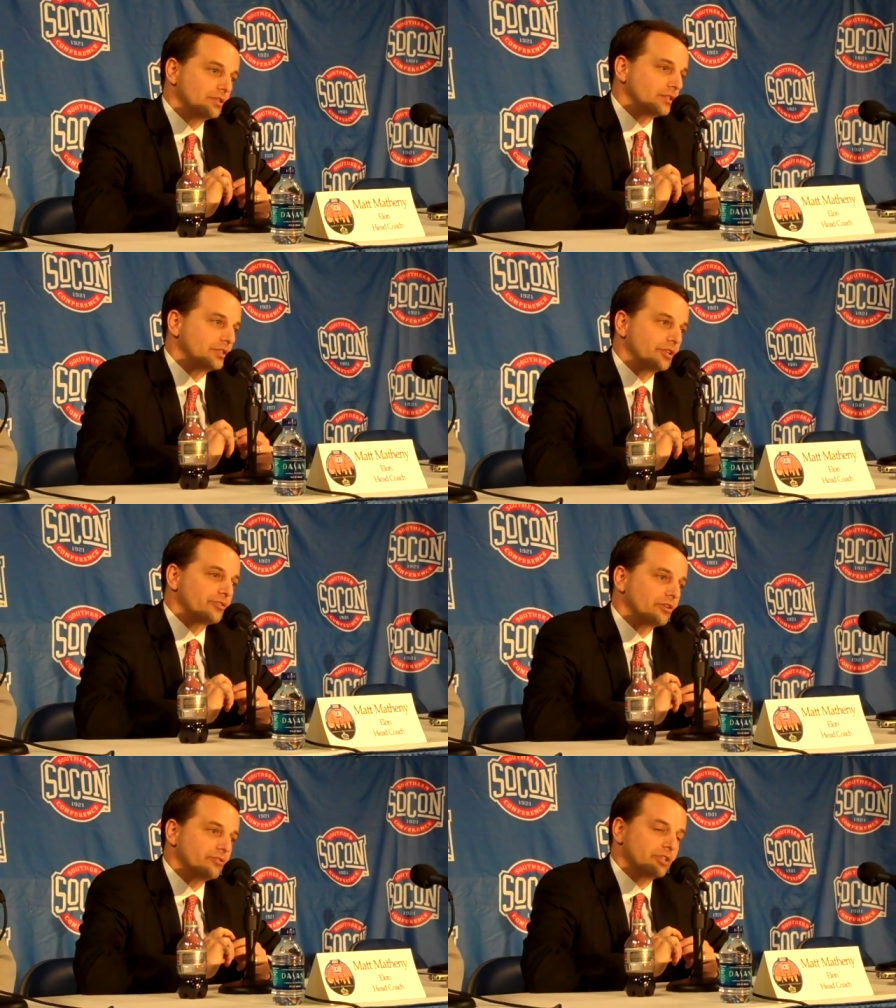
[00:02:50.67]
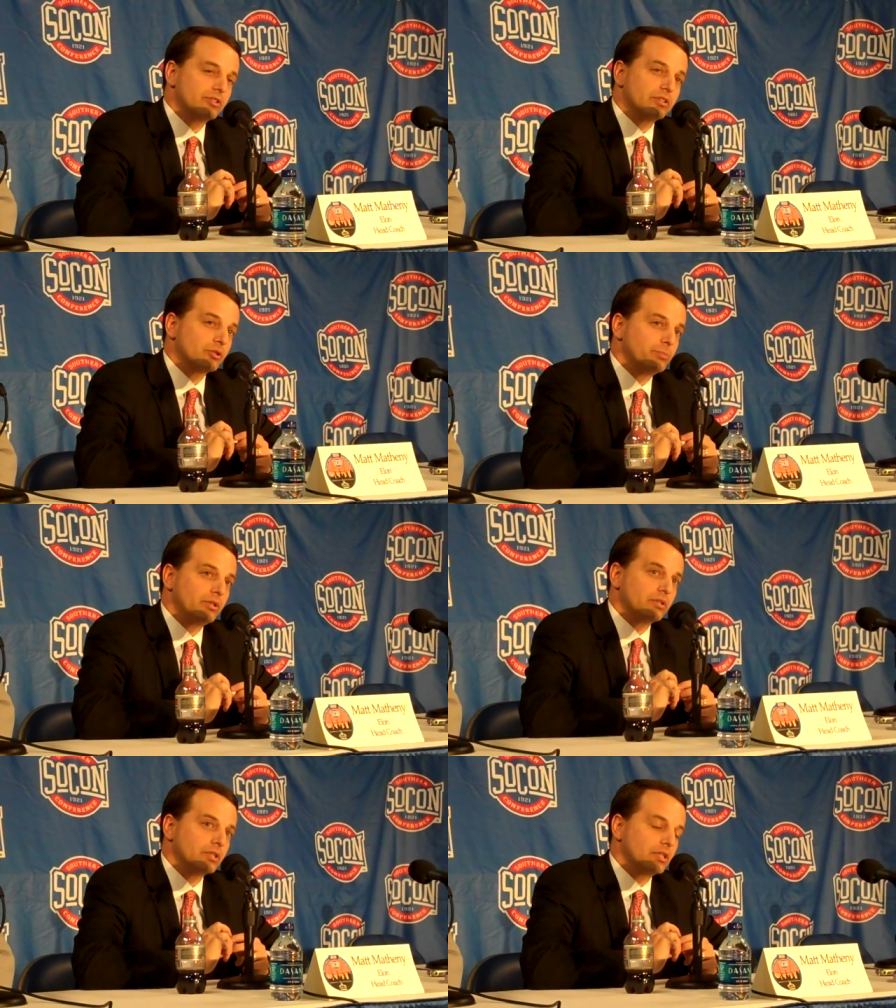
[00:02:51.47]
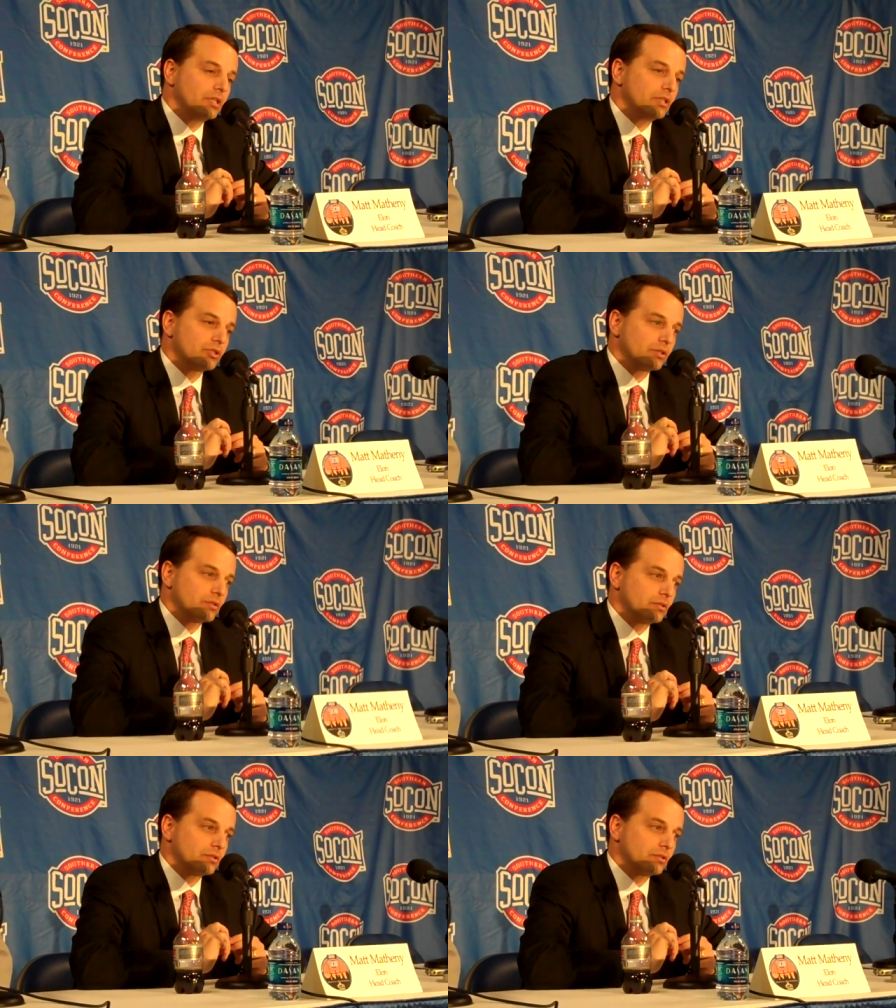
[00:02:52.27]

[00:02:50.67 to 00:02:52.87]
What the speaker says: different events in this building, and it's